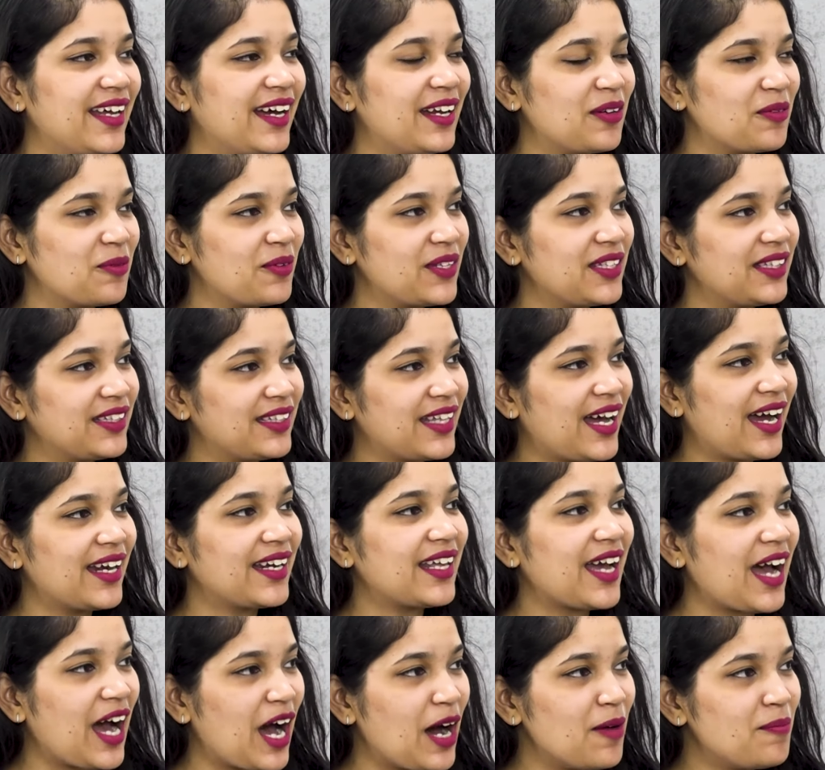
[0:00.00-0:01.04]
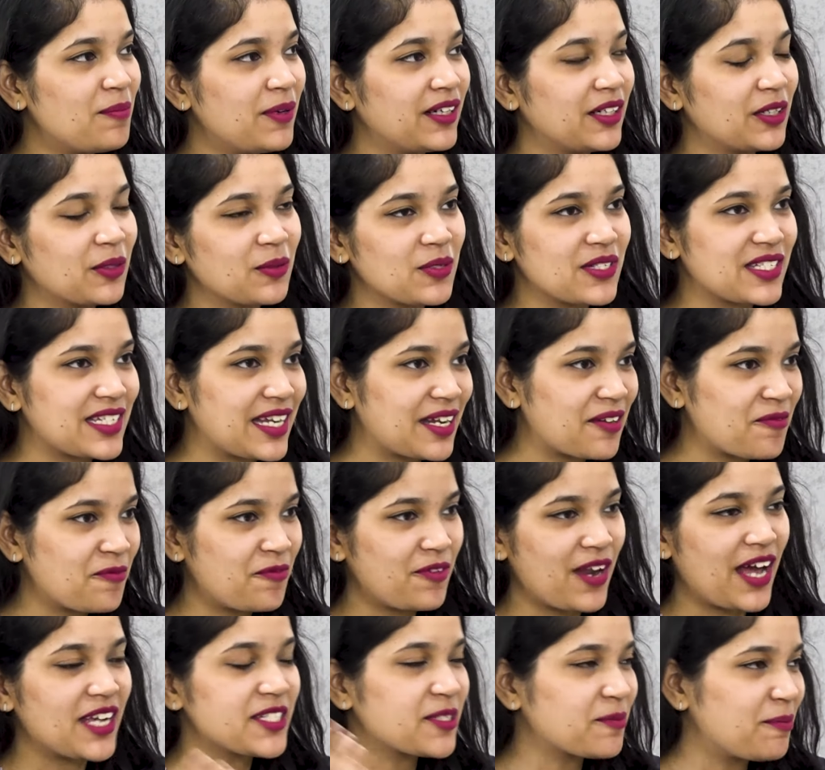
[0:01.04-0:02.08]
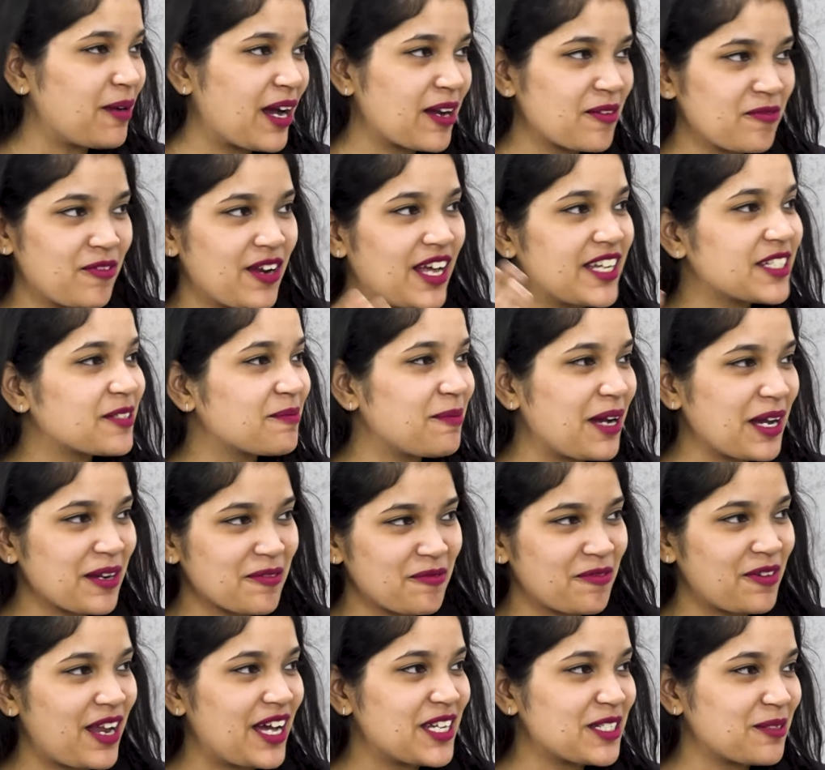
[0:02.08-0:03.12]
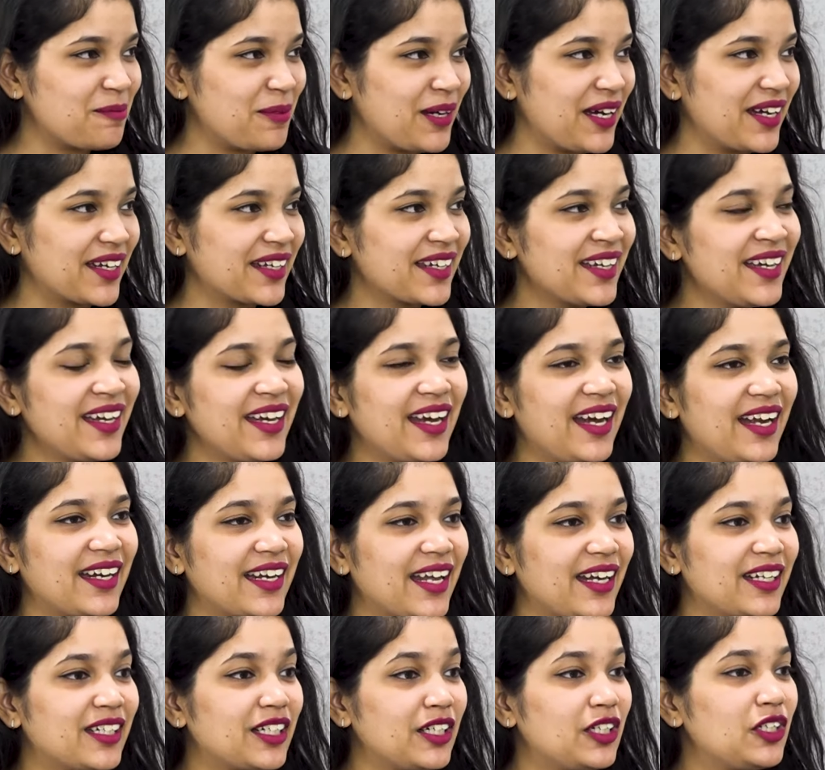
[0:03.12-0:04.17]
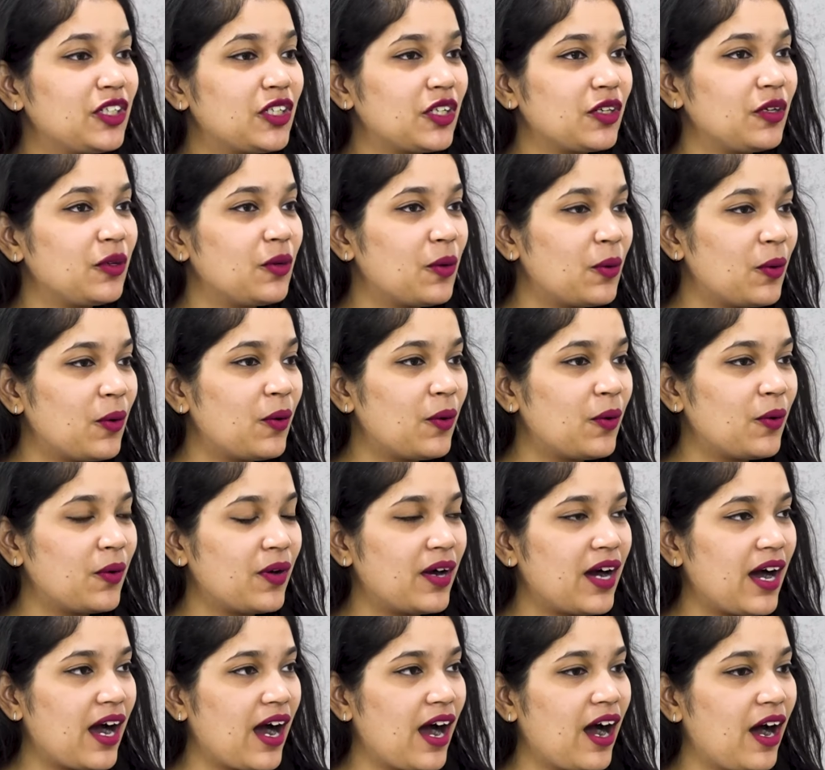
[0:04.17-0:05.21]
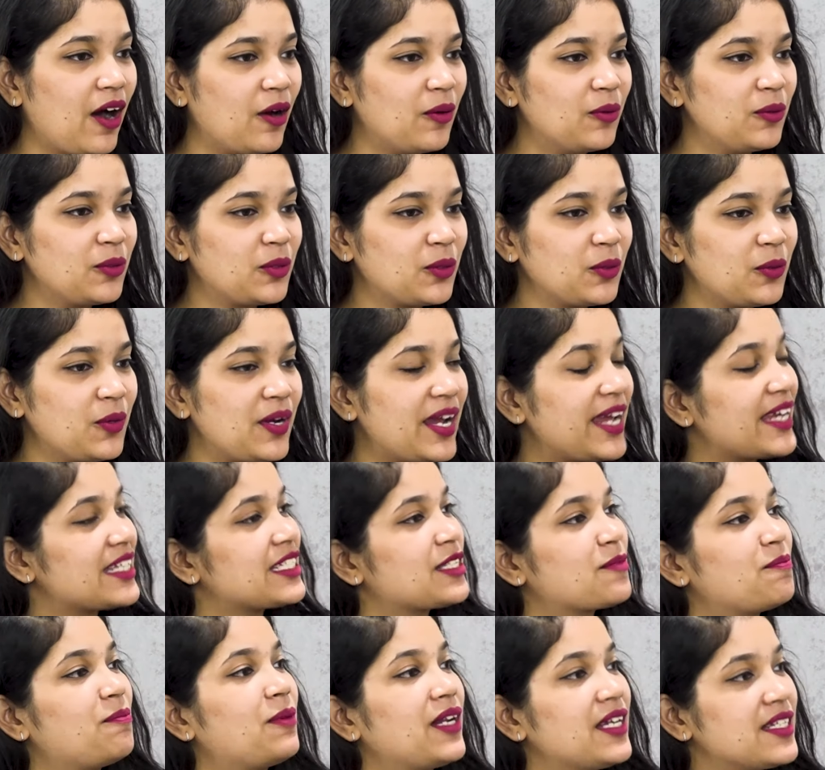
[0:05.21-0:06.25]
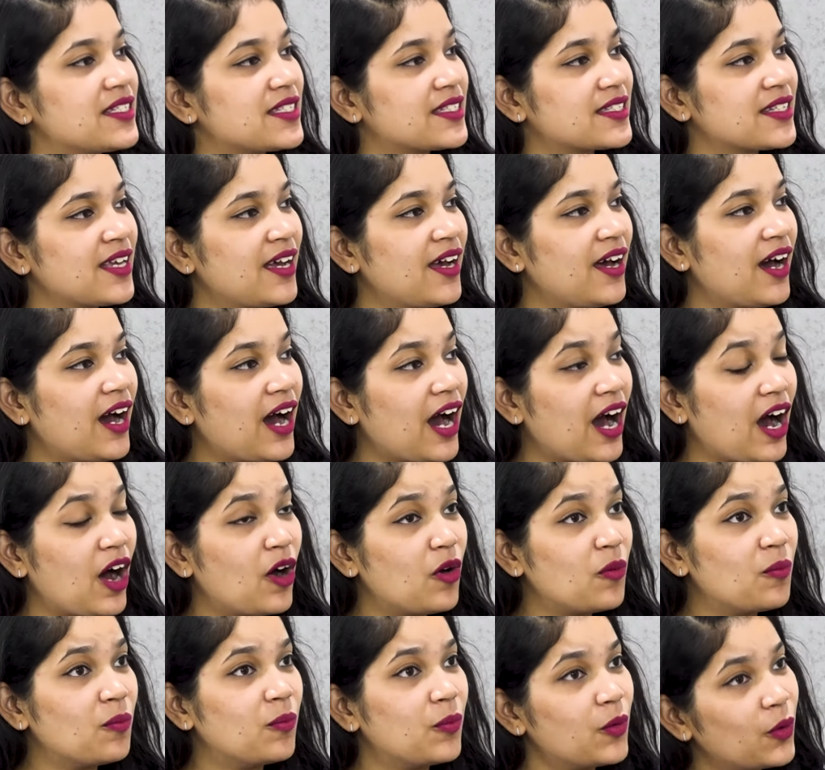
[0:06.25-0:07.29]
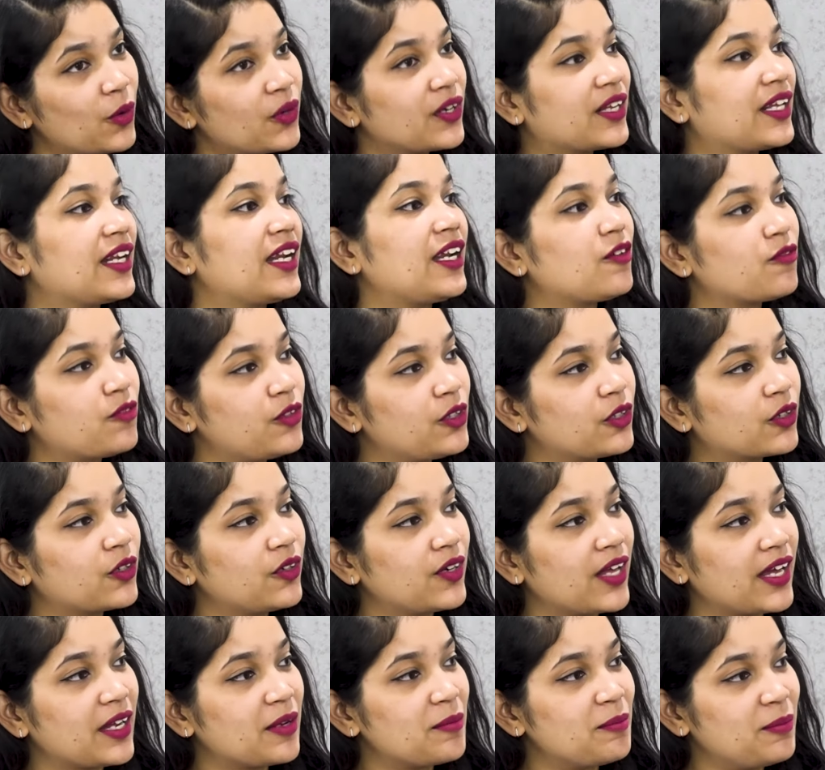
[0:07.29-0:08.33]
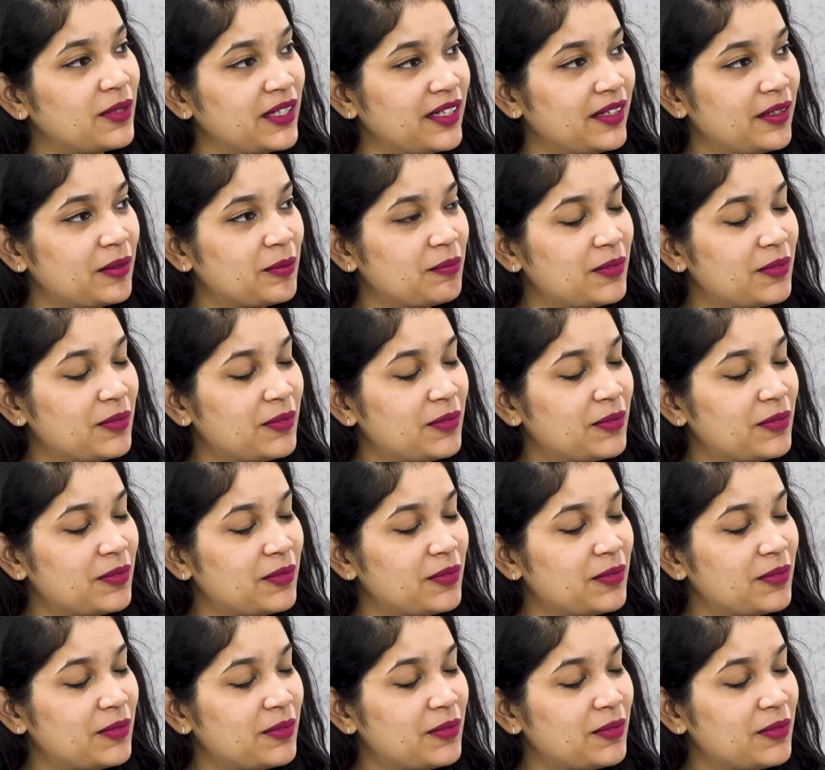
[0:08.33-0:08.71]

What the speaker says: And when that happened, it was like flashback, flashback, flashback. And I didn't know how to express, how more grateful could I be.